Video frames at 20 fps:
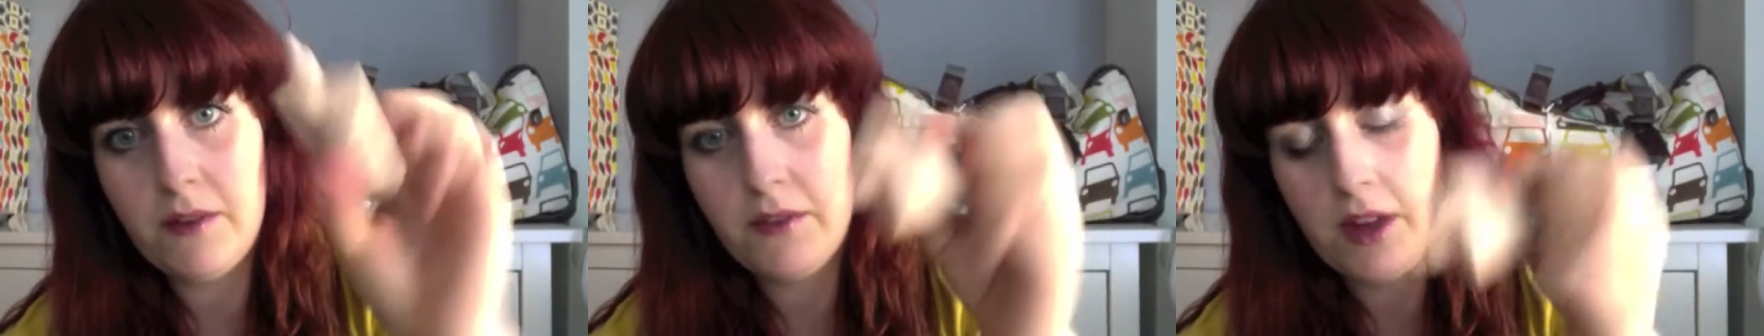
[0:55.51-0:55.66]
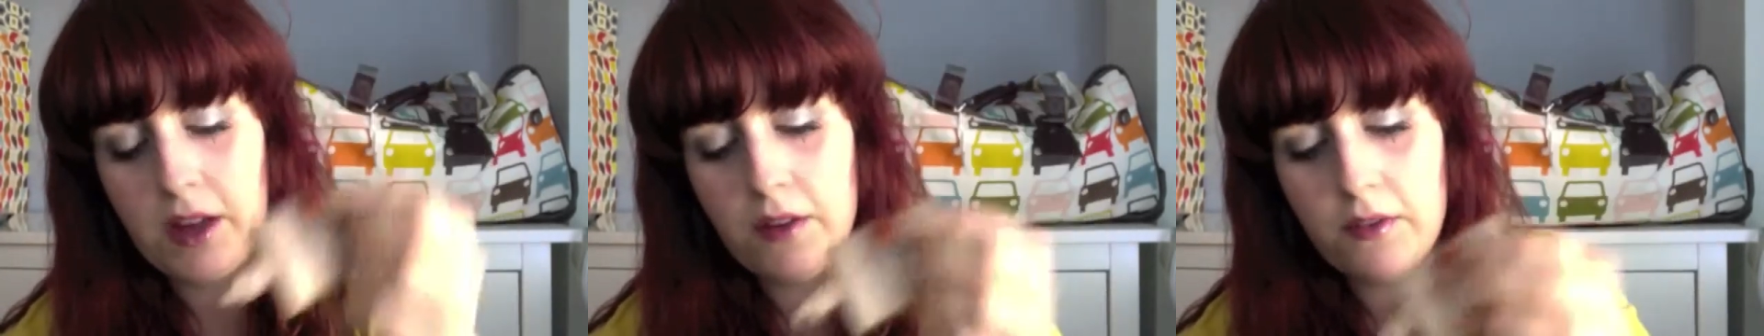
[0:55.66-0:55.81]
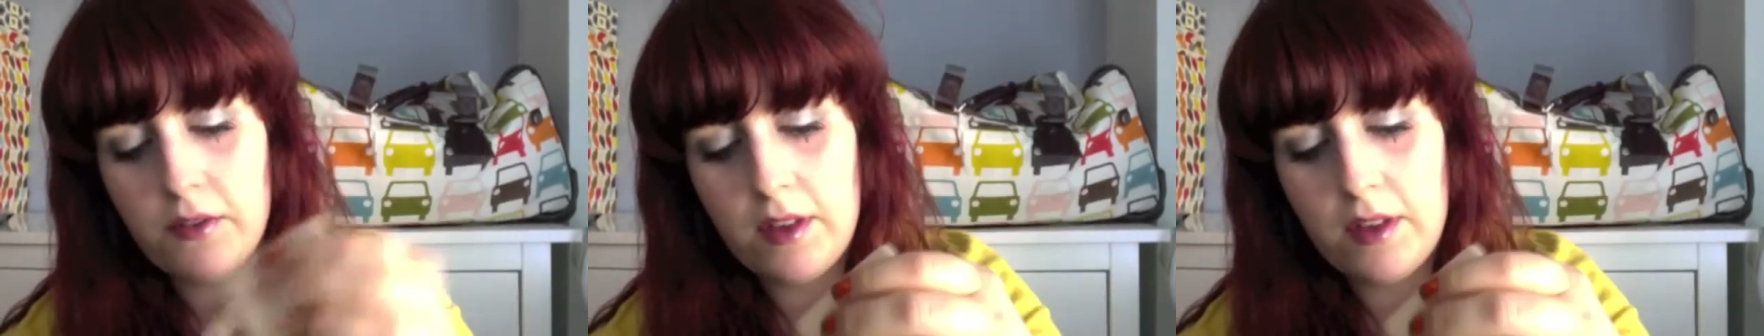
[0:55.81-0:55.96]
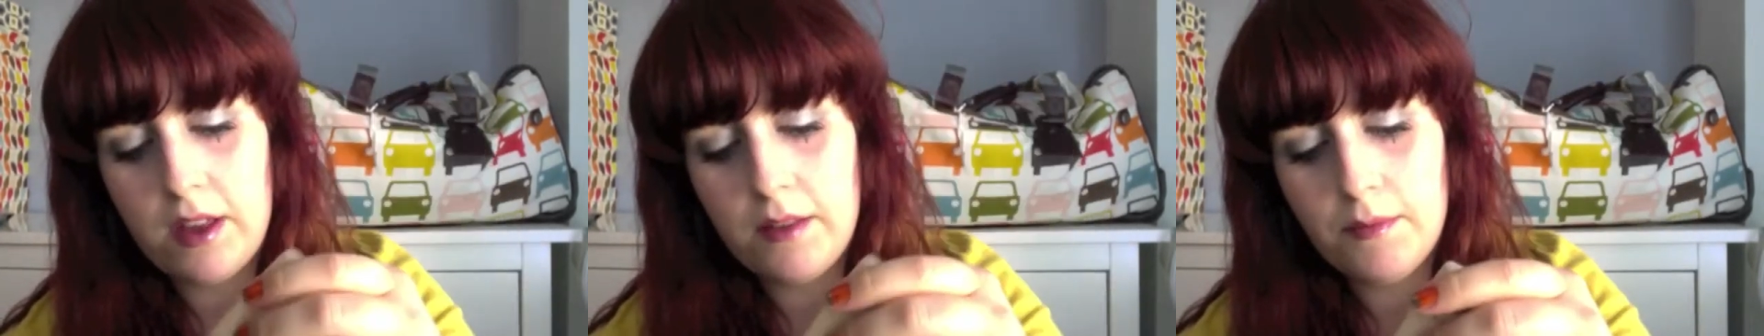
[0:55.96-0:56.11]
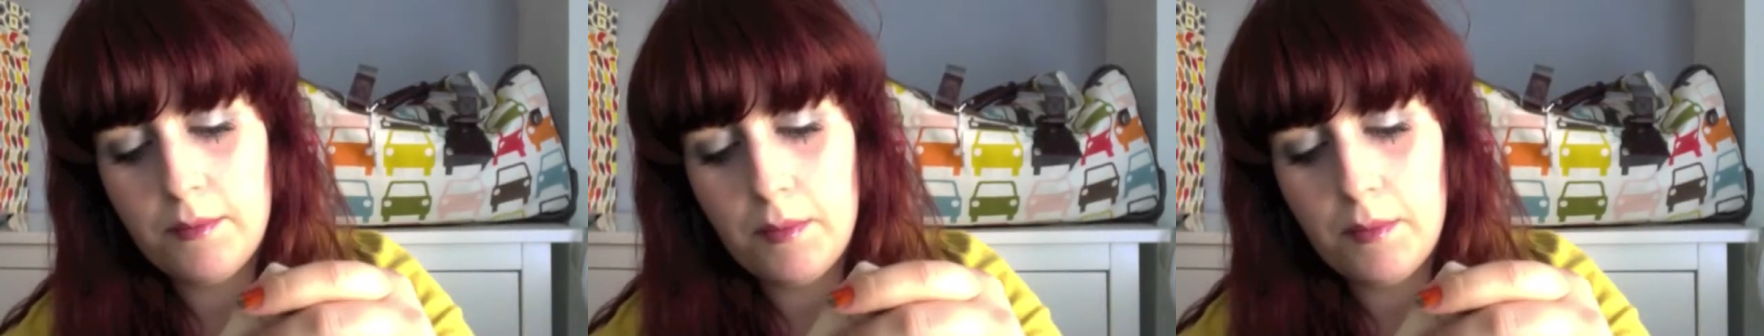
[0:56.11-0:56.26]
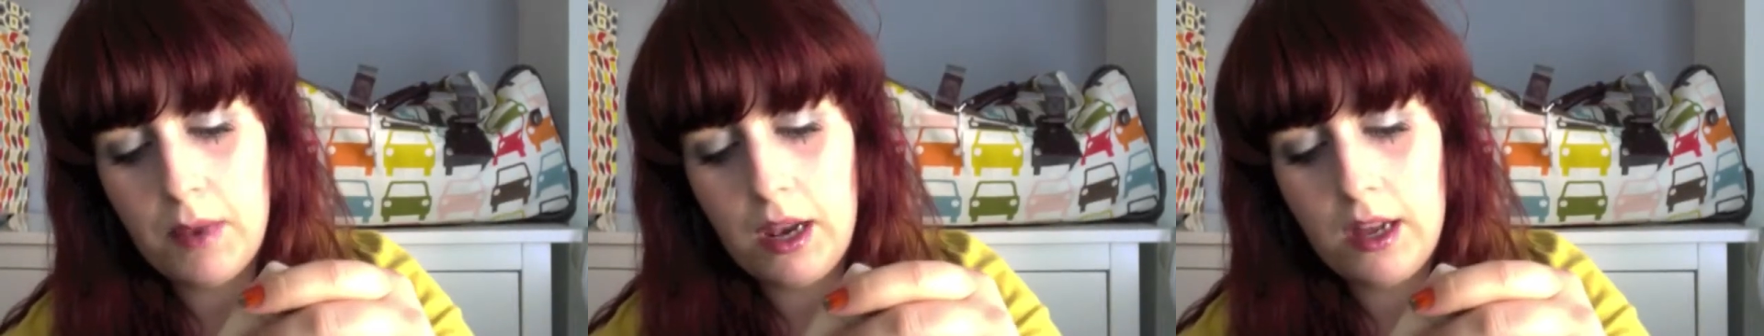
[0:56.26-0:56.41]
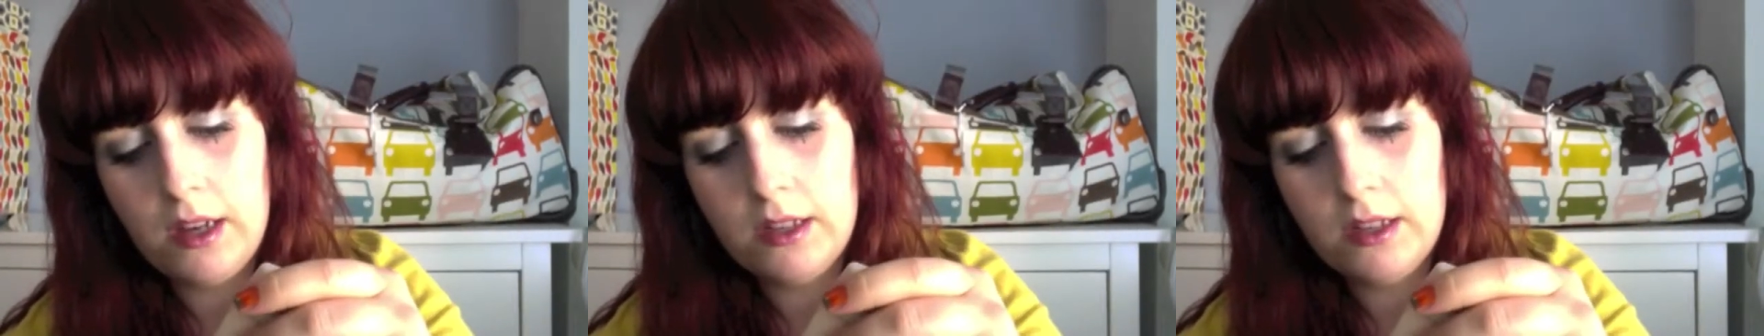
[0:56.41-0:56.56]
Velvet
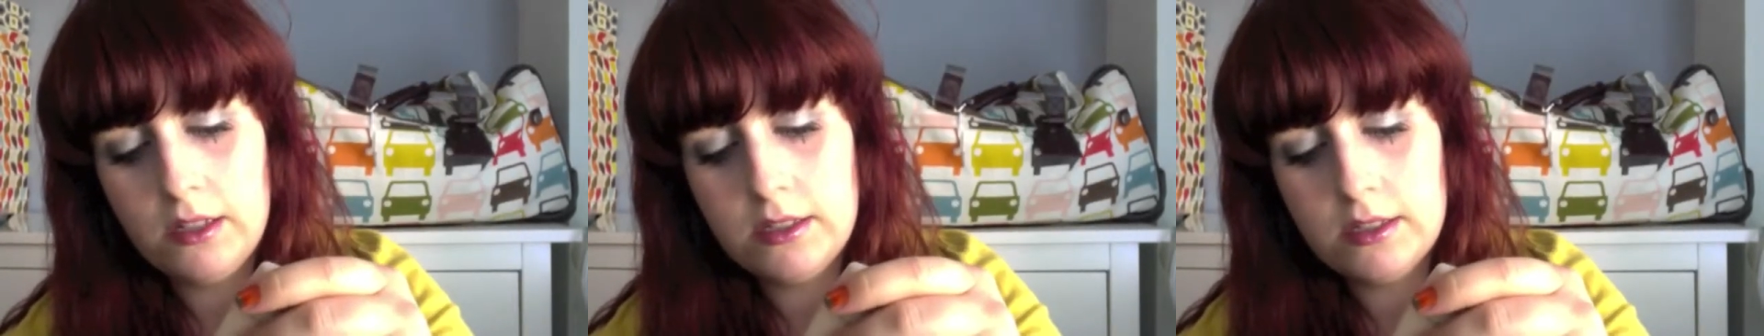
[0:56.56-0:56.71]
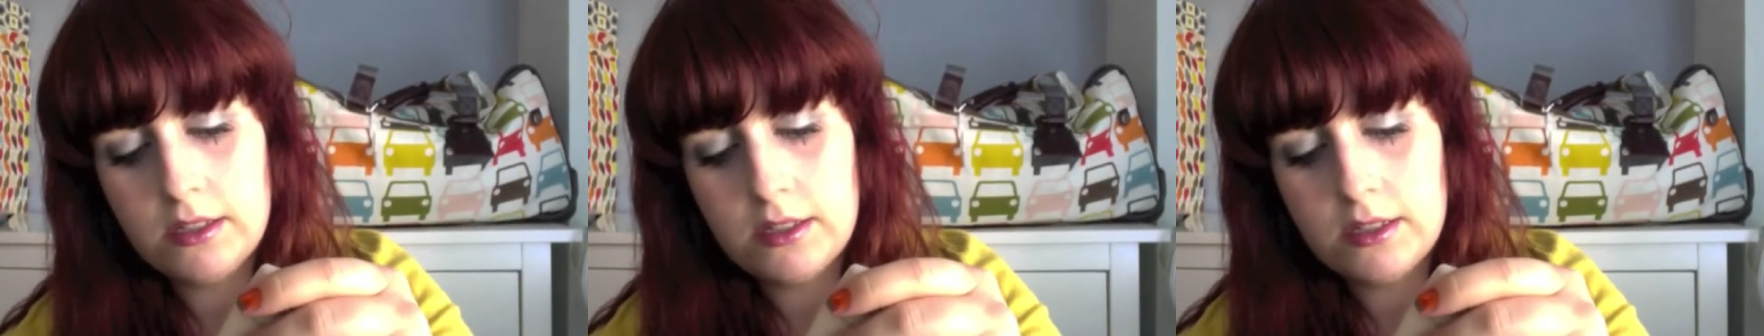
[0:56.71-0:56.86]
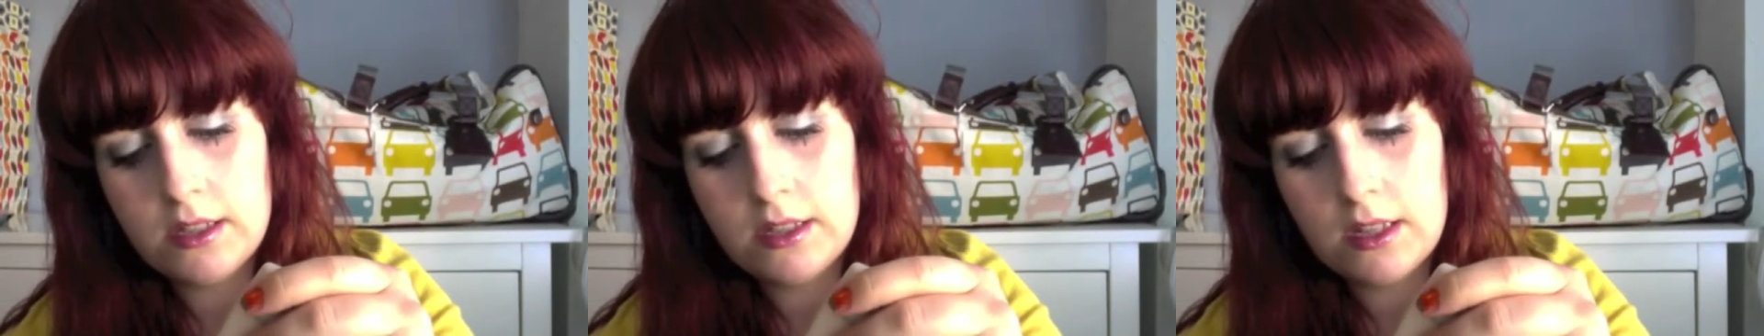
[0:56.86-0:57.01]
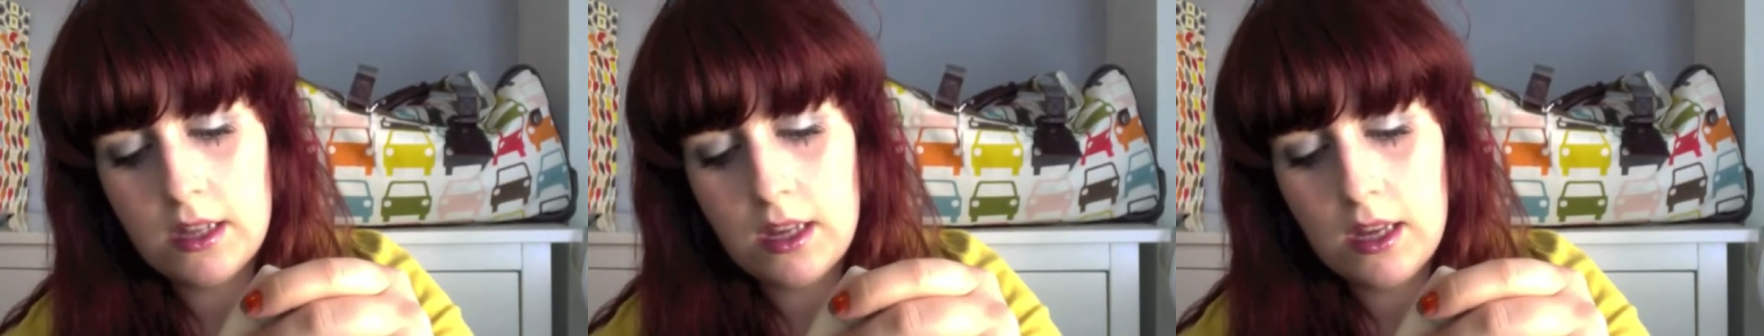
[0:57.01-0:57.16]
Plus.